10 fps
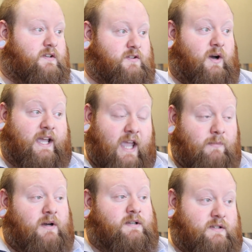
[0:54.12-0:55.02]
So I
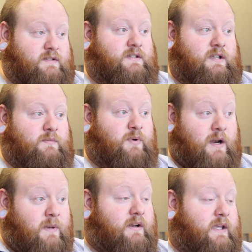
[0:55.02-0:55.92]
came onto the scene
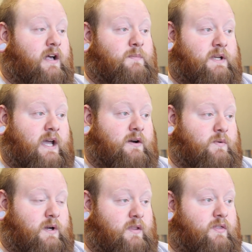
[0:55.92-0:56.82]
primarily helping out
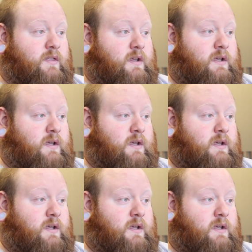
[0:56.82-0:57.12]
with